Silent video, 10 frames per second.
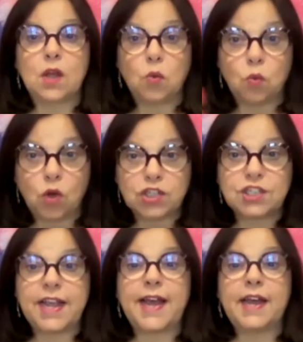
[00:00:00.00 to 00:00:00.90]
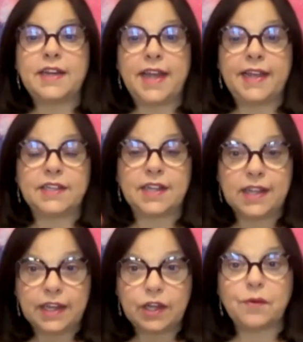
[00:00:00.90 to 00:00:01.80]
wash out and
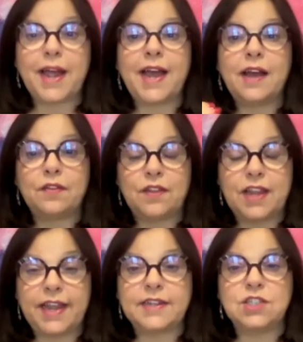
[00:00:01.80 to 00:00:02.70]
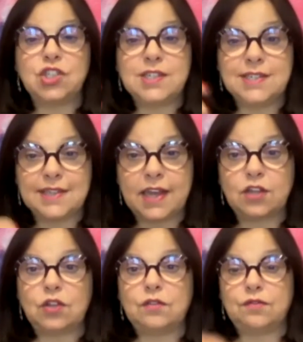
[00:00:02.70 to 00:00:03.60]
clear out the energies
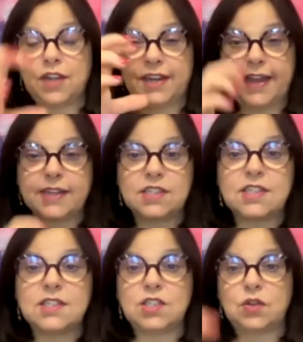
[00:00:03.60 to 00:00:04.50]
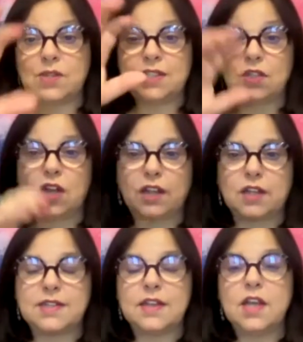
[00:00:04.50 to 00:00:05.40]
that you've connected. So it's like
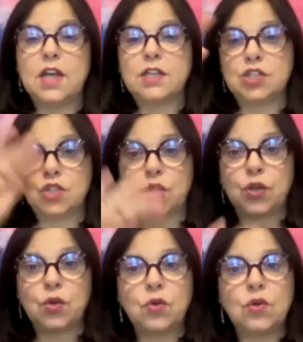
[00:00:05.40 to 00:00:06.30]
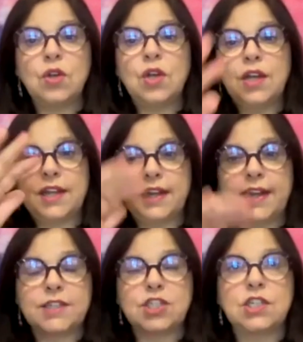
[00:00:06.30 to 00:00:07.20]
a circle
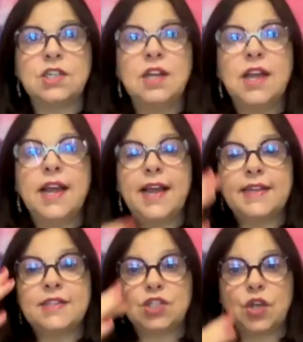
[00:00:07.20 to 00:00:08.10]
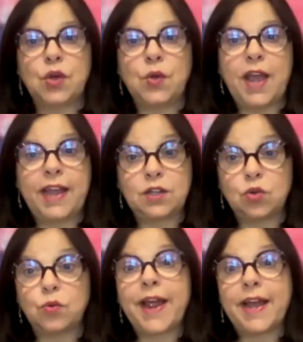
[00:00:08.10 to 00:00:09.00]
connection. And so,
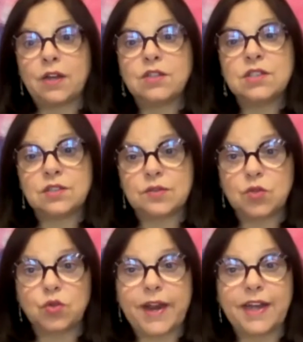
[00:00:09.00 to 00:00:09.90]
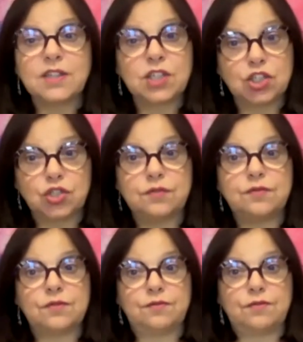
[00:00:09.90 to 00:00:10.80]
and ground, because
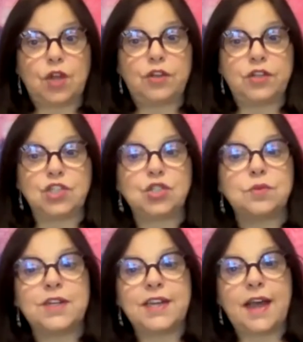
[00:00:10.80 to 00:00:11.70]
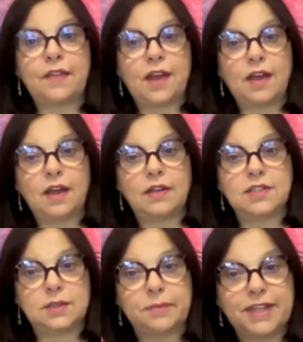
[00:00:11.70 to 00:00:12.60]
you've floated to another
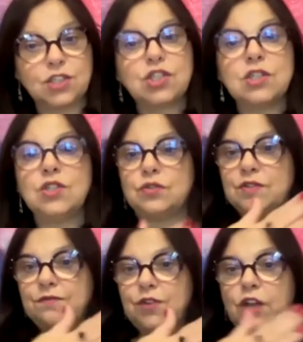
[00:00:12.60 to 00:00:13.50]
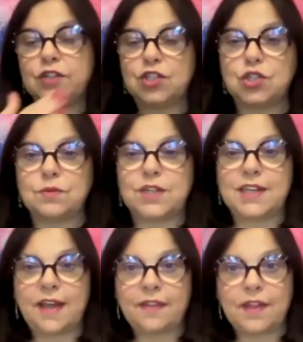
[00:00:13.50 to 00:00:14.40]
dimension, you're floated to
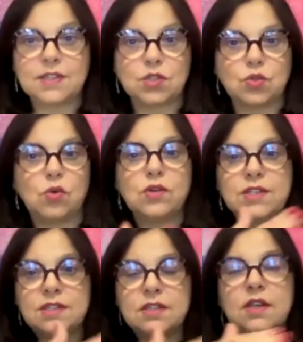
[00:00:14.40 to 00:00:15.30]
another source.